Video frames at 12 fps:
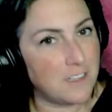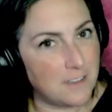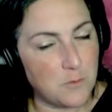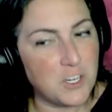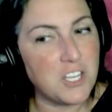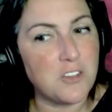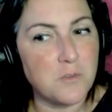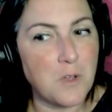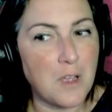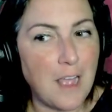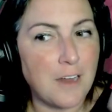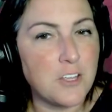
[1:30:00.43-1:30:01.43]
What do you?
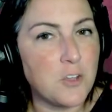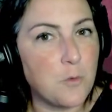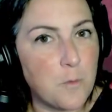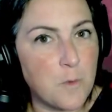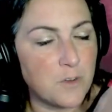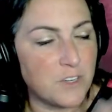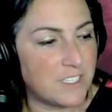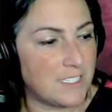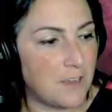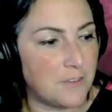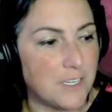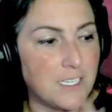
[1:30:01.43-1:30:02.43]
How do you remember it
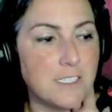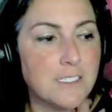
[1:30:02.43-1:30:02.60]
sounding?